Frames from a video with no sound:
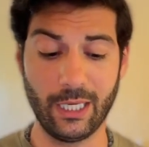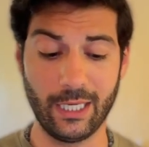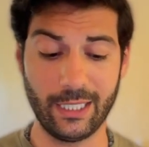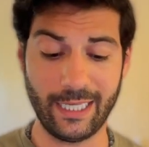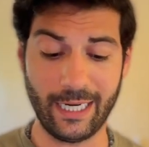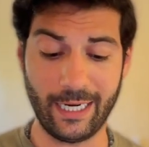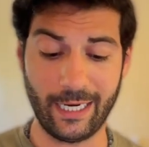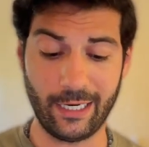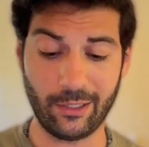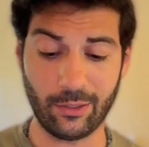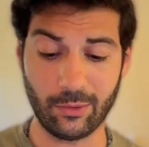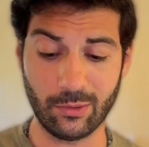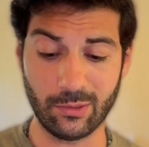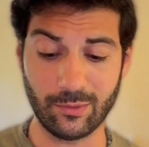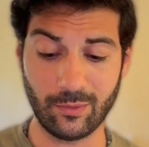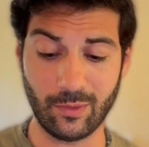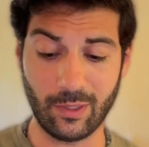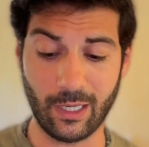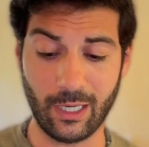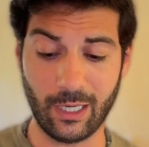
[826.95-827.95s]
Now,
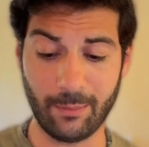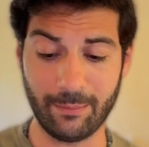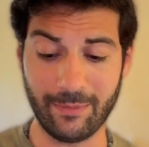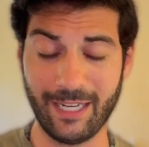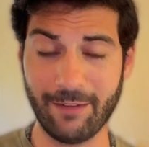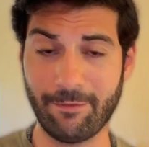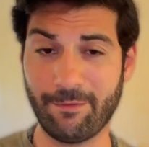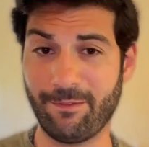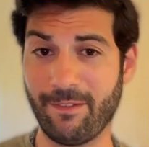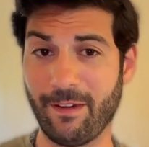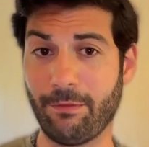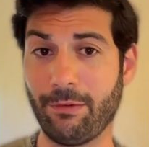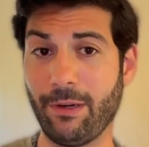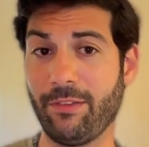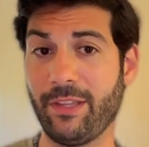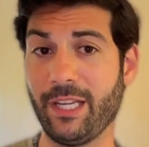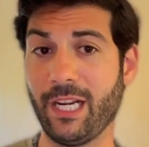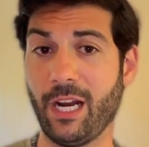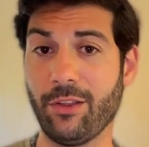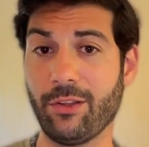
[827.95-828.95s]
um, if, if you have
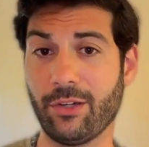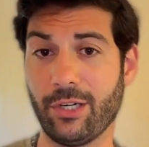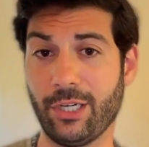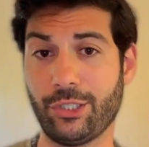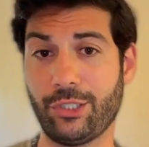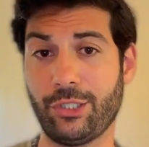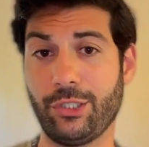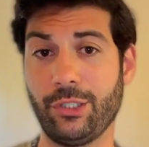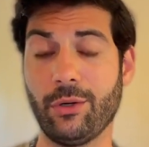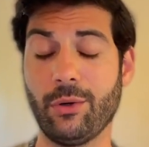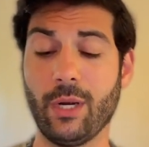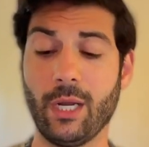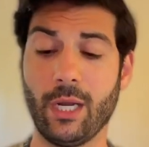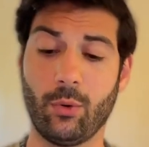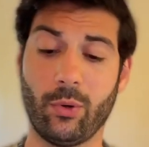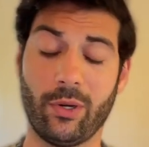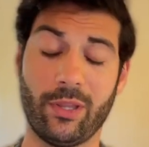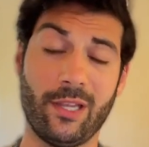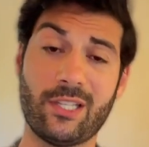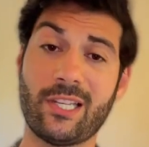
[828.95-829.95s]
the other issue
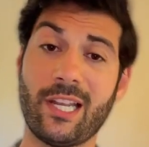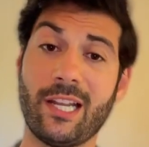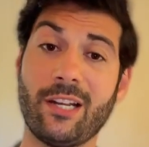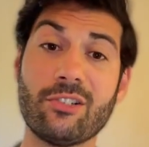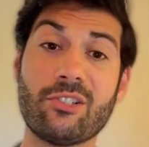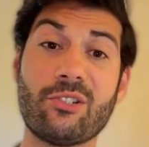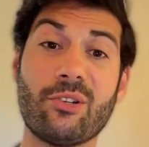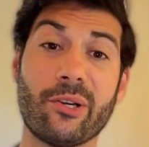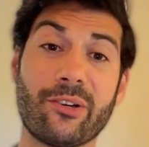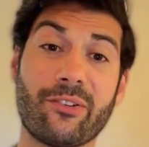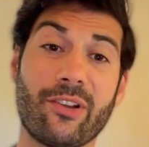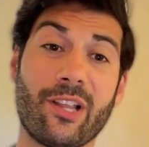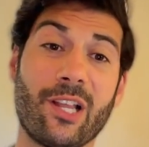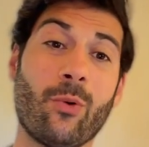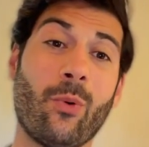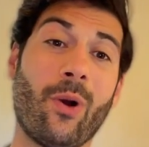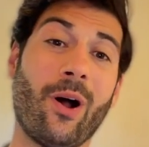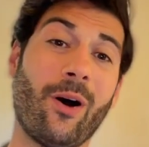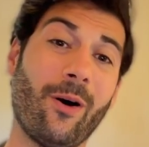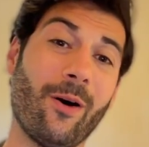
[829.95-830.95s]
where the center is doing really
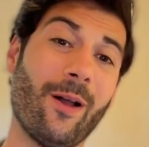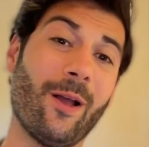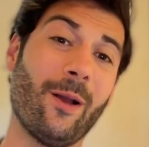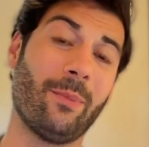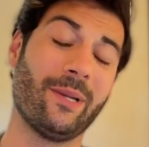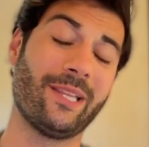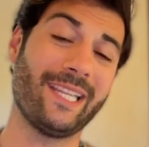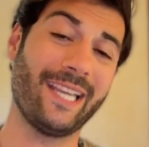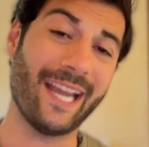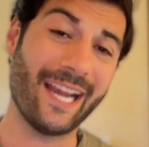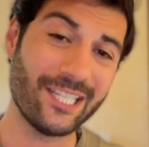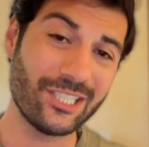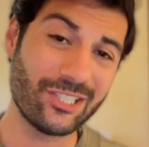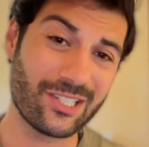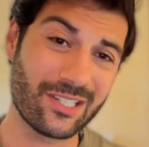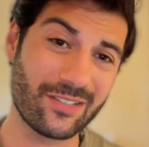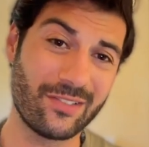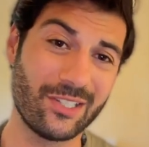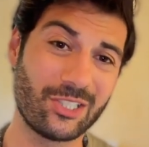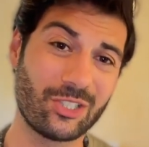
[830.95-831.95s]
well, but the edges
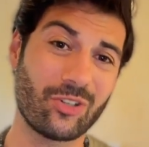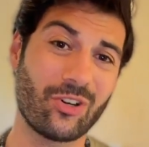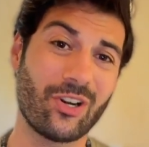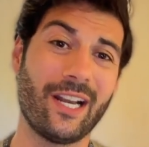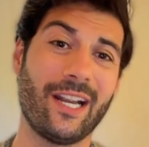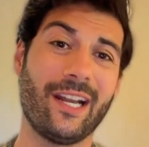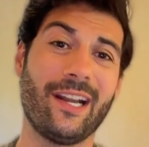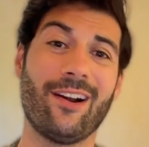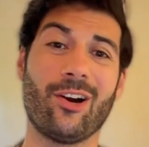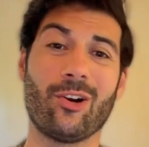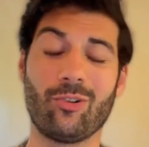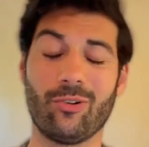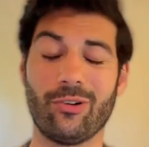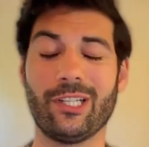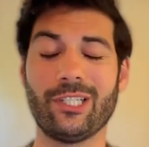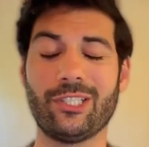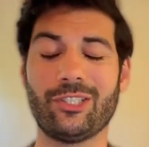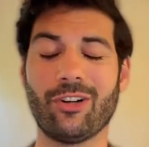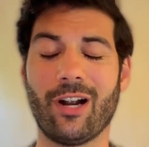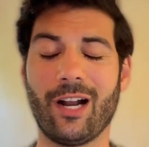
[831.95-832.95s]
of the tray are
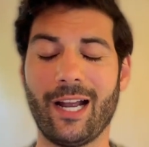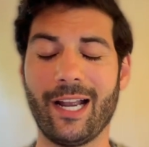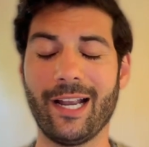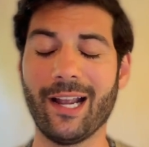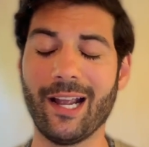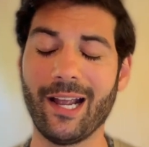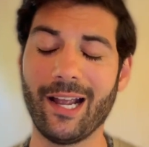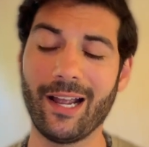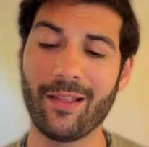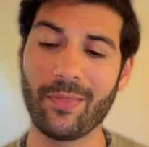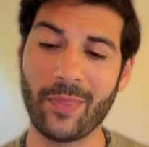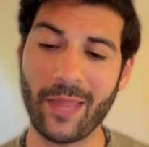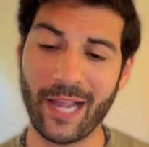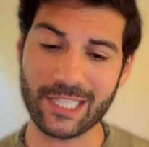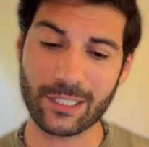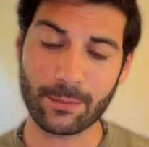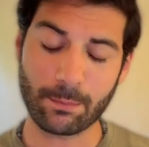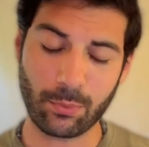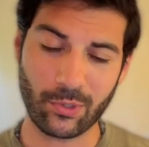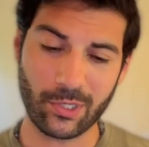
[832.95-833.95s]
really dry,
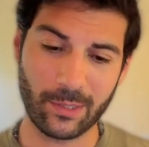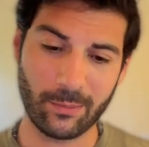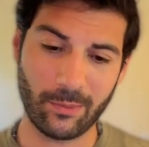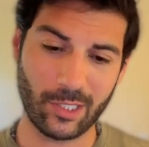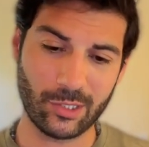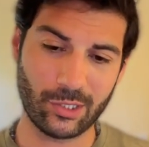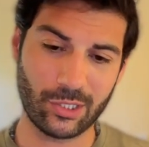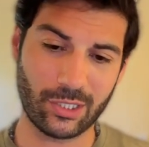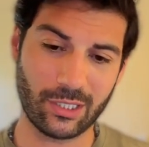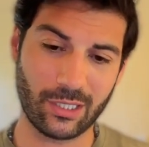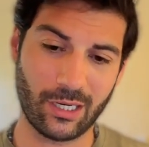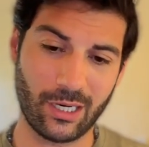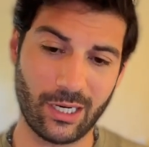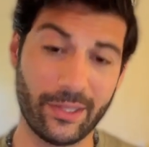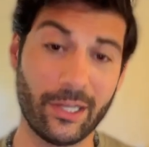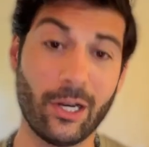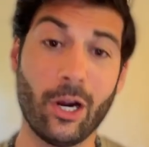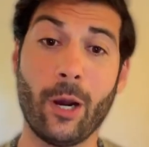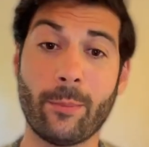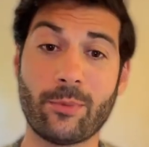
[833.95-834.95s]
that's pretty much uh,
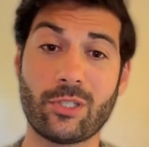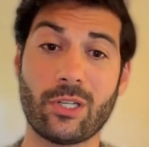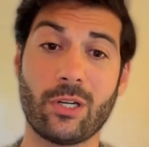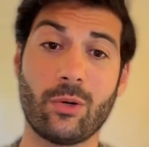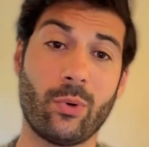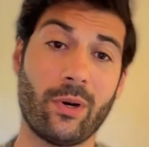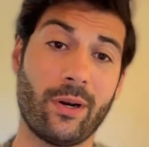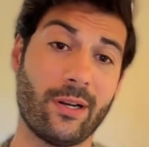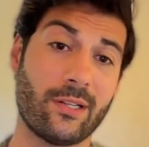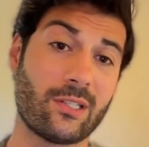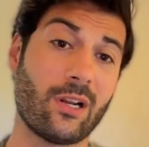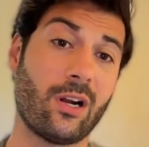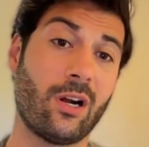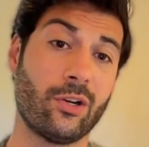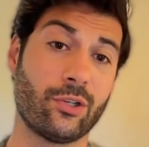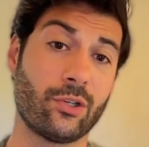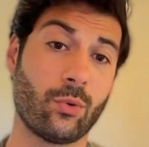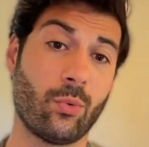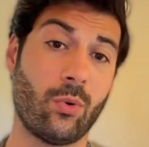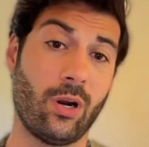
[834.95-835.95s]
the opposite where it's
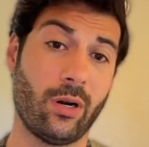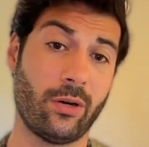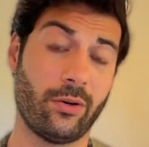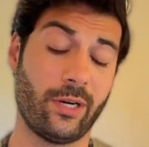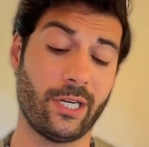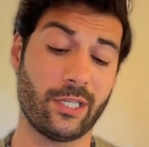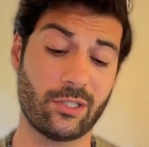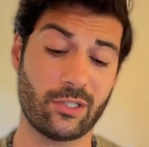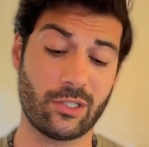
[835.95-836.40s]
underwatering.